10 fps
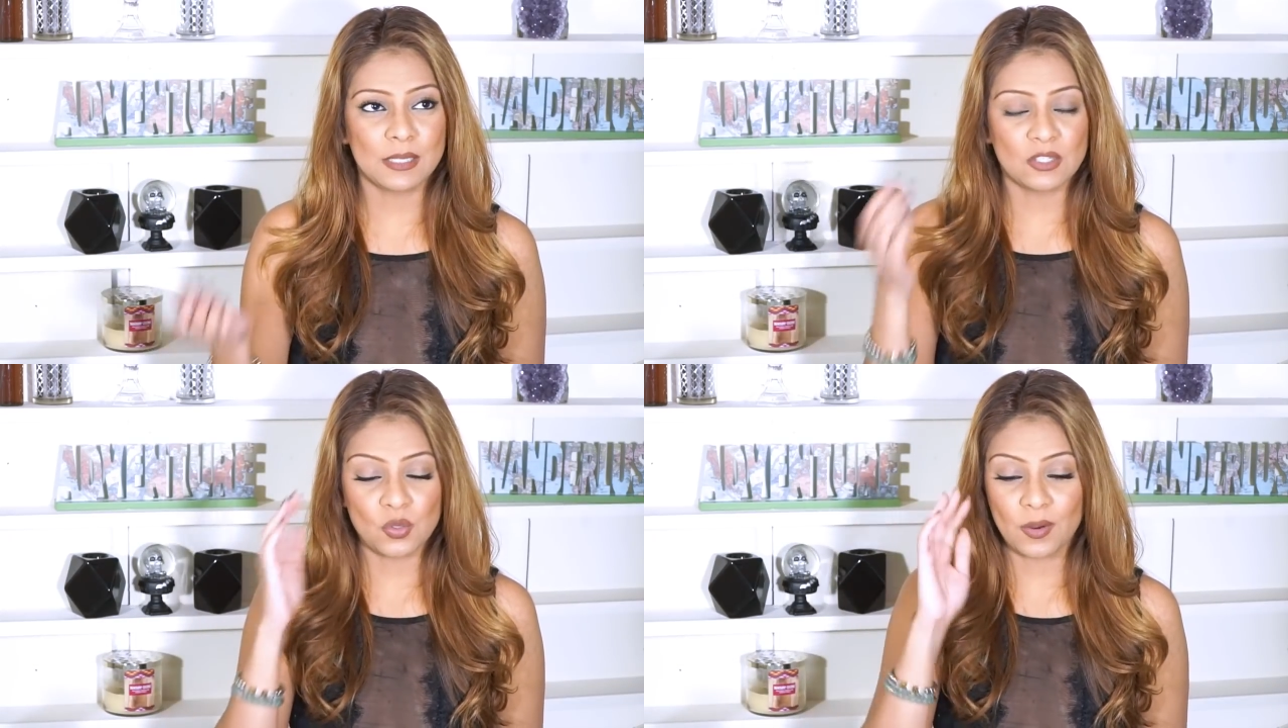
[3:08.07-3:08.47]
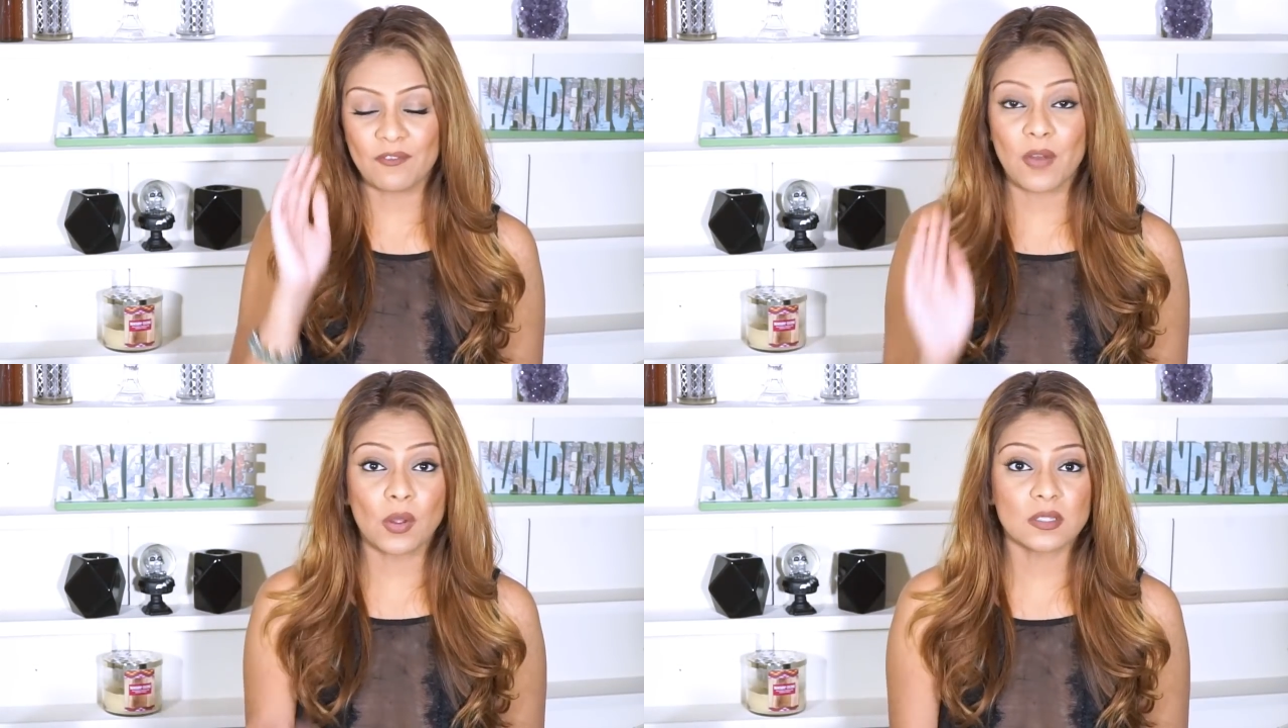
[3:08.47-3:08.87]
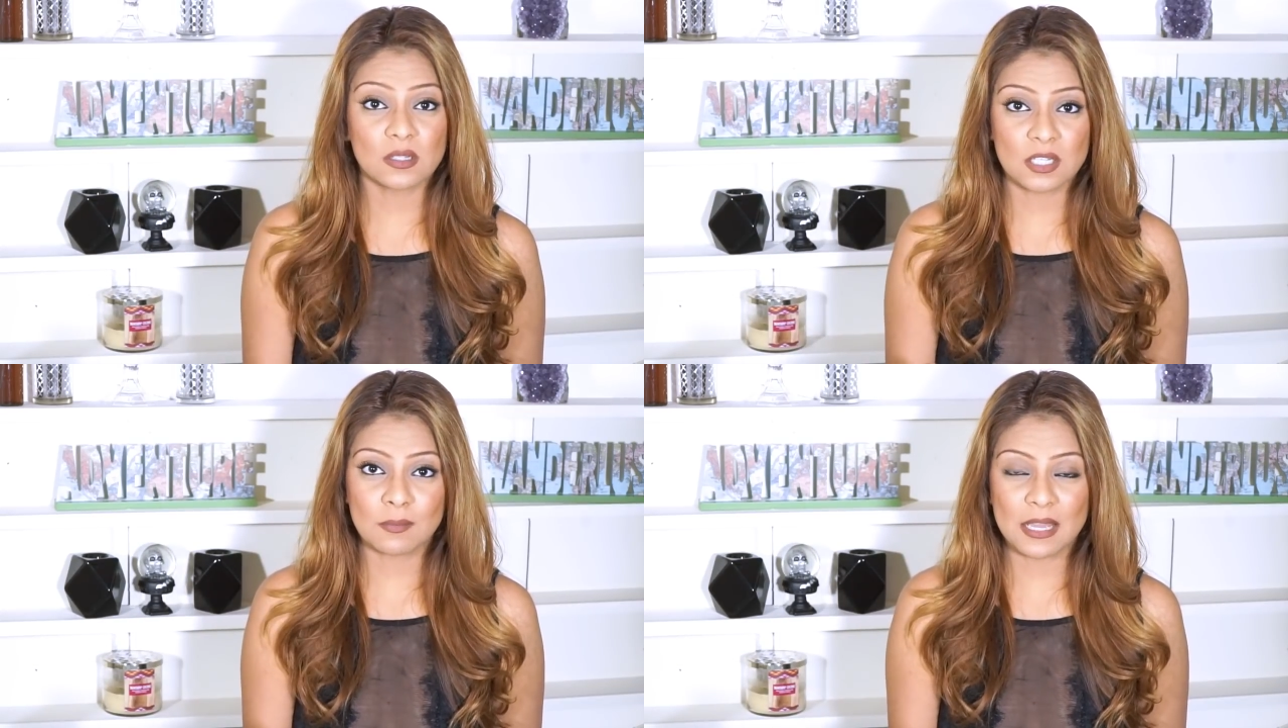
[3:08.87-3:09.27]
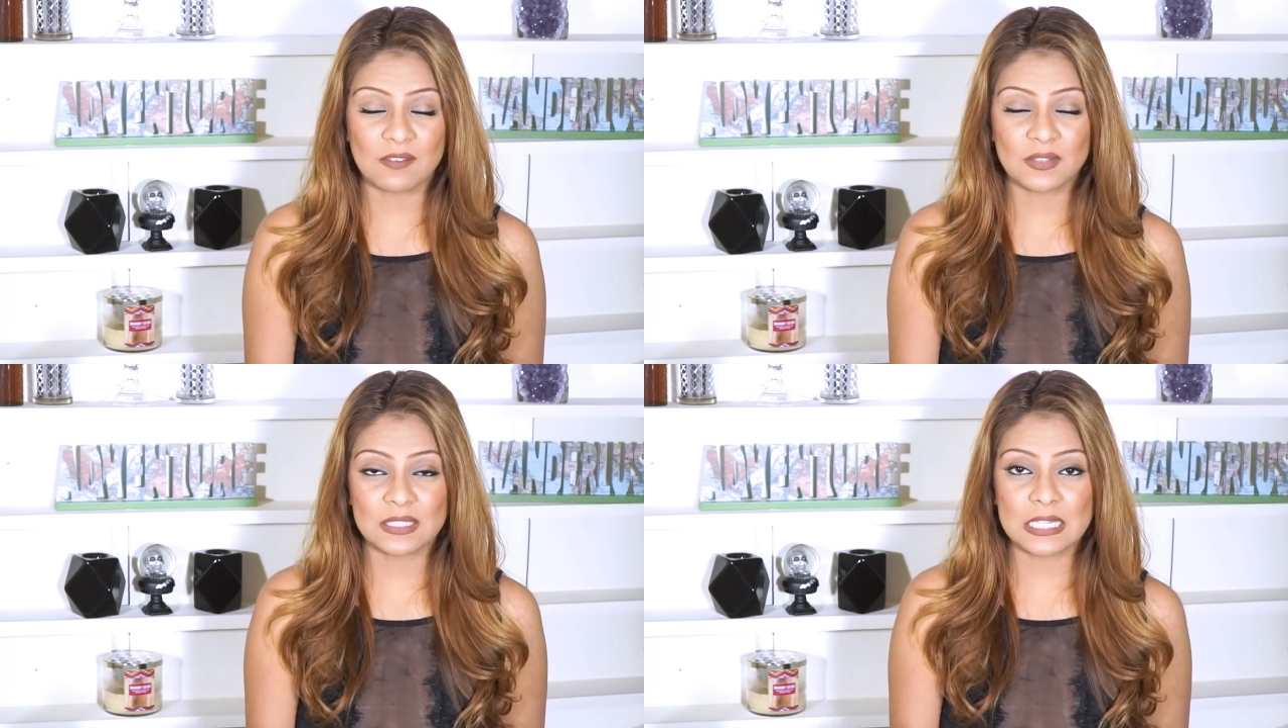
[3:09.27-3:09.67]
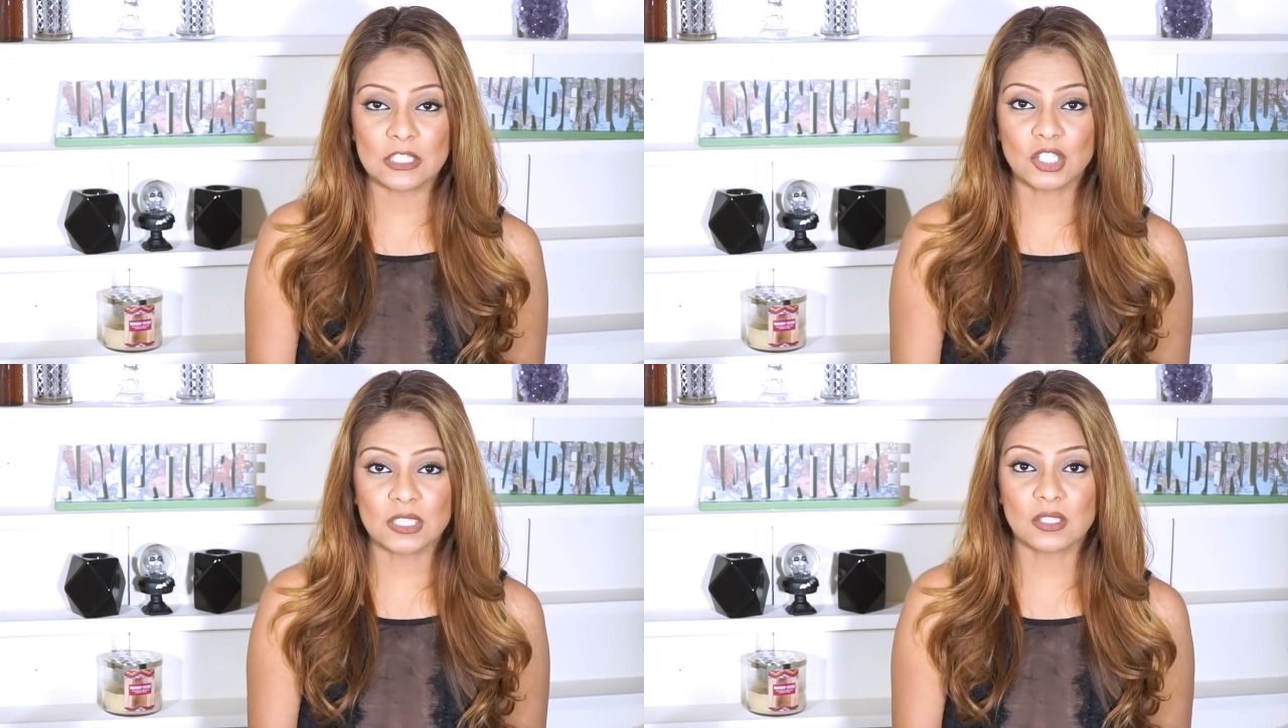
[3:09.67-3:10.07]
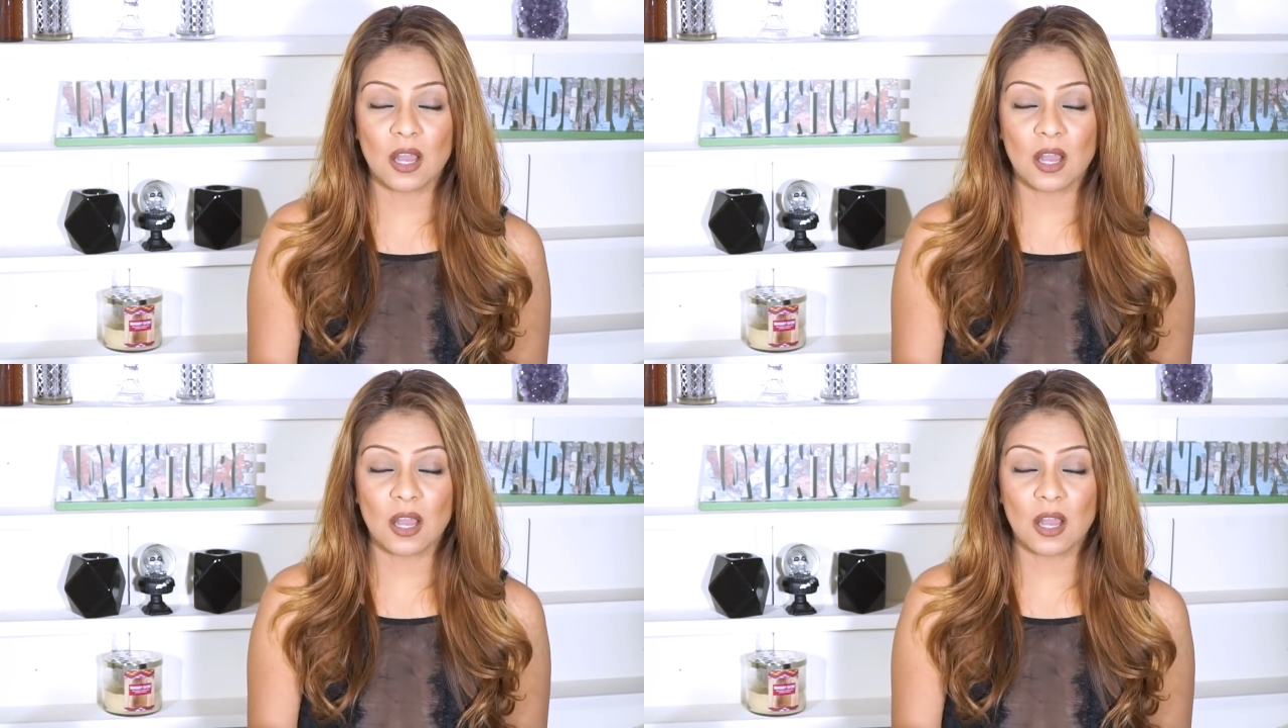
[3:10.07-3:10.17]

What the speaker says: because you want to focus on your manifestations